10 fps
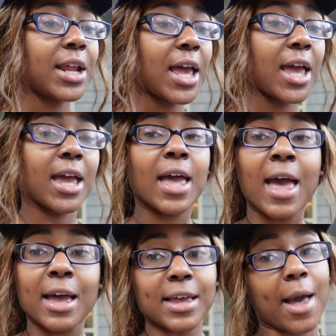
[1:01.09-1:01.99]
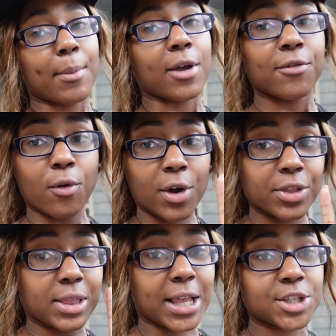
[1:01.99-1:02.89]
day. Got my
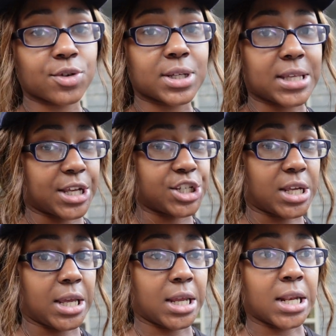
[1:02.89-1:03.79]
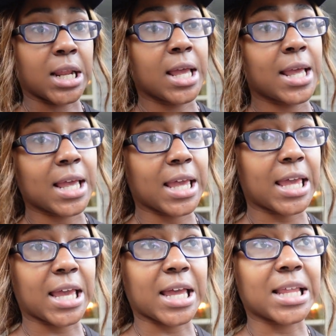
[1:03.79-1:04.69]
fourth laser session.
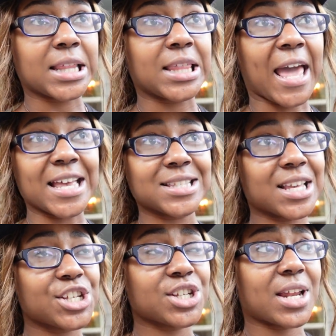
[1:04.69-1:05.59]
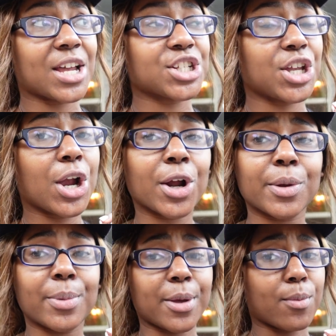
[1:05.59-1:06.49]
And that session actually hurt a
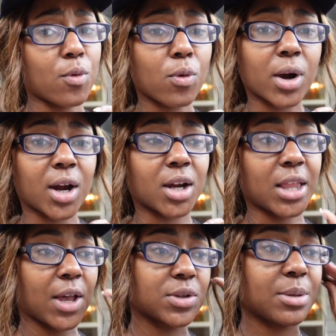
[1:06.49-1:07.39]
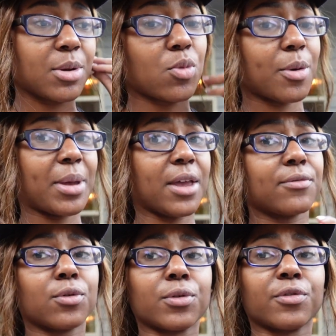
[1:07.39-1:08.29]
bit more. Like, it was a bit more
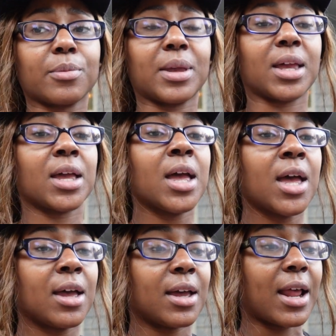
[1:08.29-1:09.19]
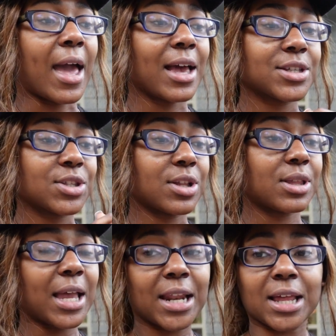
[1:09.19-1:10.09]
painful for me. And I asked the
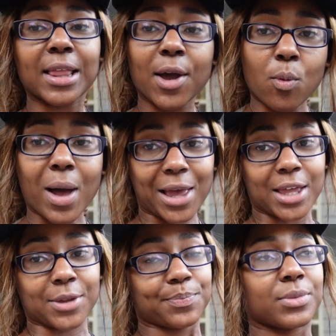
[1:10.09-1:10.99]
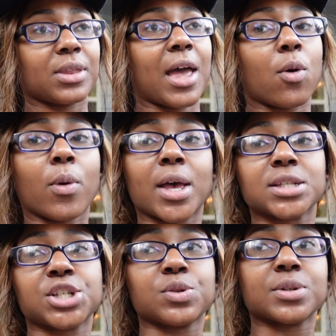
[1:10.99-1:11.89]
lady, like, why that was.
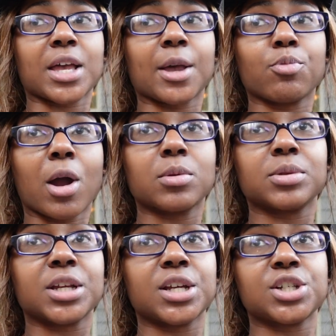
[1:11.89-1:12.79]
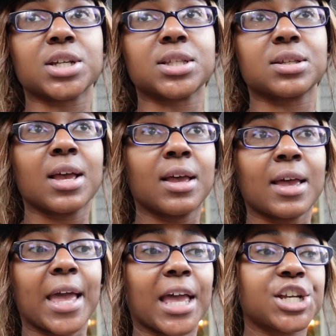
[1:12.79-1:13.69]
And she was like, probably just
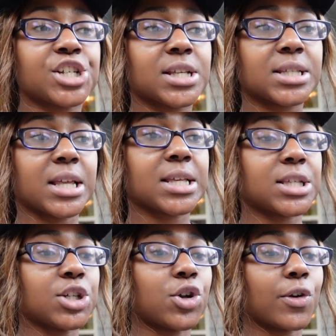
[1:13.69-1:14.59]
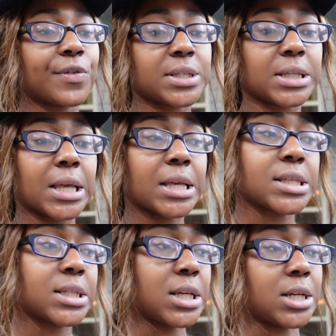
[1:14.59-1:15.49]
anxiousness and
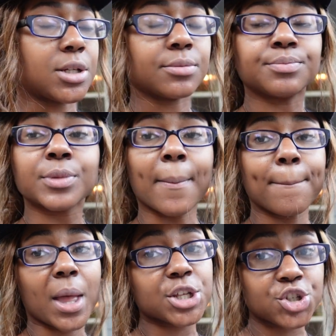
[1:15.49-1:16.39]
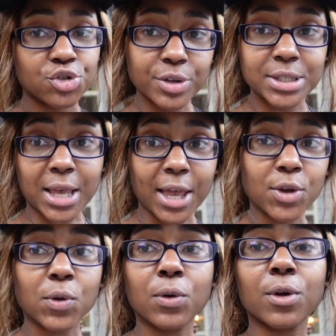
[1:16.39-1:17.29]
nervousness and menstrual
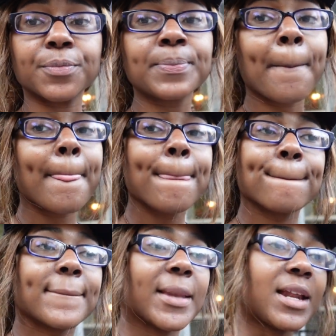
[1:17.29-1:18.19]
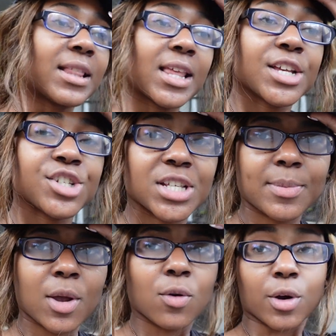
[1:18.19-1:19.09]
cycle. And I think it's just
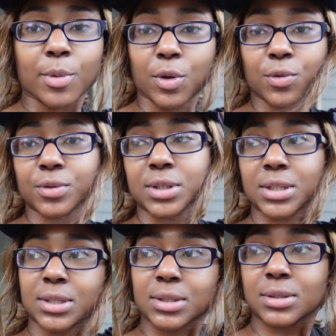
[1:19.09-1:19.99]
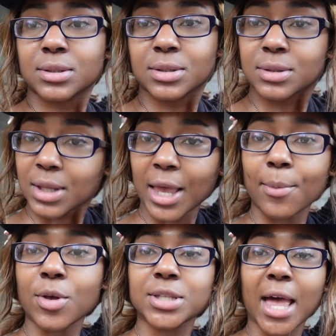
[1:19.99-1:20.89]
my hormones. And
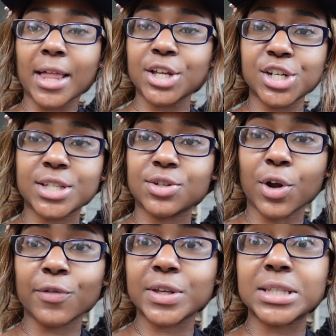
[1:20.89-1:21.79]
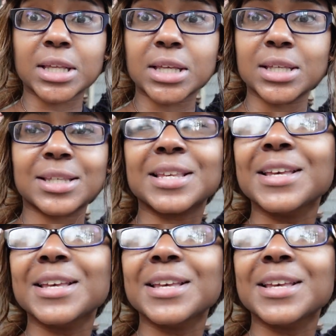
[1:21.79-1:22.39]
most likely just nervousness.